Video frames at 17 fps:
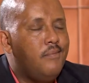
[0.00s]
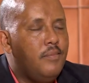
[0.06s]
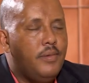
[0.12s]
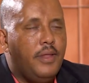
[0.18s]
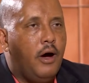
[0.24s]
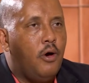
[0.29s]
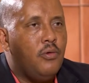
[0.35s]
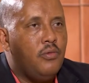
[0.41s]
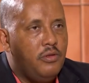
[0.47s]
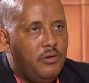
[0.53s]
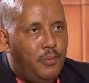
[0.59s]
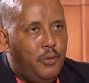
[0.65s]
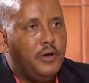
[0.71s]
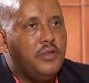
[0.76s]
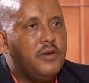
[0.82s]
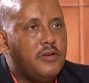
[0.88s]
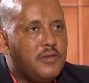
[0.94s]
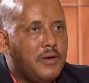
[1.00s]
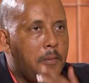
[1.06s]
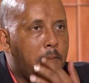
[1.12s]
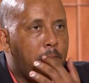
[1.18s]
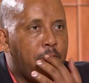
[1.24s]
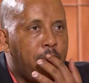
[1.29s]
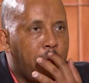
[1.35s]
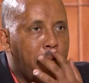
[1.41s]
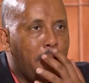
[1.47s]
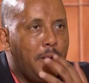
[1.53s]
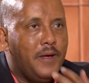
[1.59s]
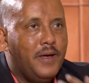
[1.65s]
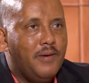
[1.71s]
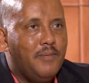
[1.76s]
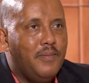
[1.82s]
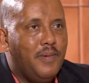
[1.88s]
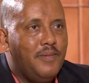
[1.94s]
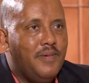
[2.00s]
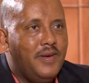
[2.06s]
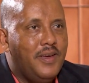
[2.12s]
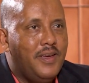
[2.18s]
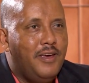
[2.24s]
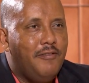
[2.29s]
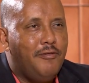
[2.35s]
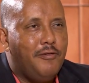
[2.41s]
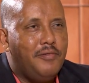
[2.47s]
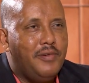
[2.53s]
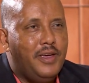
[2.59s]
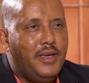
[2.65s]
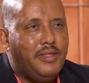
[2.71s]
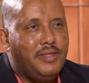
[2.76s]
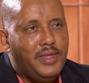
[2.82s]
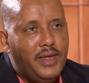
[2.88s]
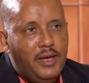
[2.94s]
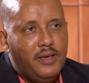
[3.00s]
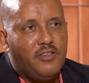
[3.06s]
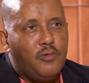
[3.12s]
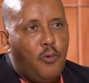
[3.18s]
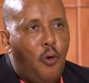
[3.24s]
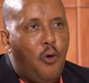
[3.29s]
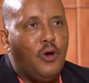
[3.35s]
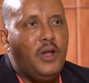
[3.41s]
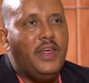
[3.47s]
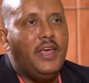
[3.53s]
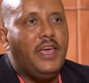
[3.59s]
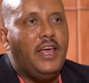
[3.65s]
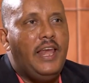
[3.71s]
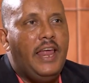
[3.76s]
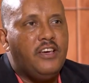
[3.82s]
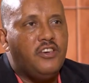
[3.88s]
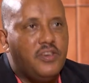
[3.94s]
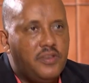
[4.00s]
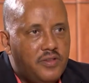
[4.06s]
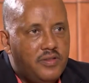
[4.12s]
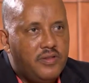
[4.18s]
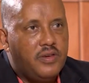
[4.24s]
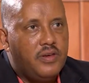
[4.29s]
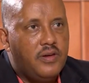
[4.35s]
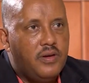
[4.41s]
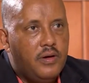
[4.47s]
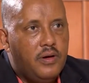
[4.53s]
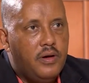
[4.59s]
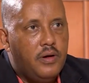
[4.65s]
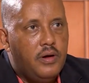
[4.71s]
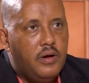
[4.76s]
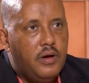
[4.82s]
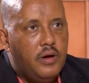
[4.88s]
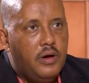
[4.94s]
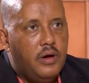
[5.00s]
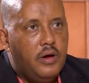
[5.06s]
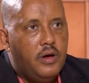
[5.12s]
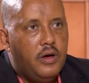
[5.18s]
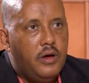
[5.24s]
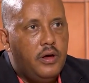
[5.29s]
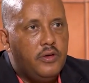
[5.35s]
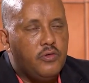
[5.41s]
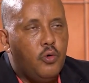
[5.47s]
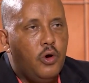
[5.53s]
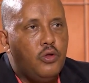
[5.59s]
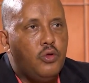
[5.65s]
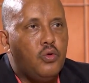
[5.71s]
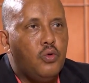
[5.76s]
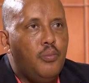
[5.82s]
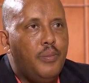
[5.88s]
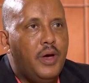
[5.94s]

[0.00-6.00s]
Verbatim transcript: Now, the point is, if he thinks holding elections is going to